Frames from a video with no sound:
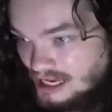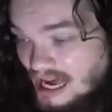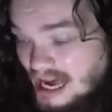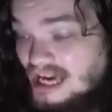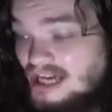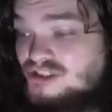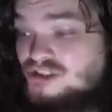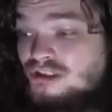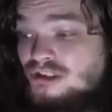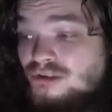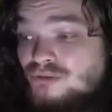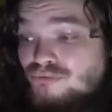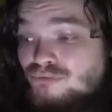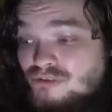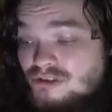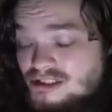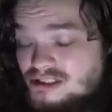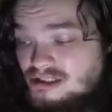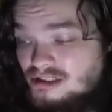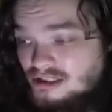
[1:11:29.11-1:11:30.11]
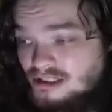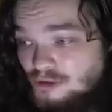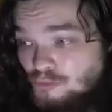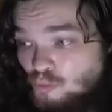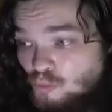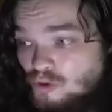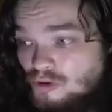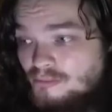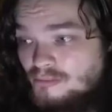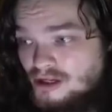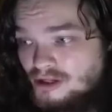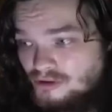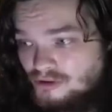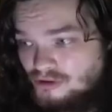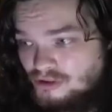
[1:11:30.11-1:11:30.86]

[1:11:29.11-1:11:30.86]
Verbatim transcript: Actually, recently, War Monitor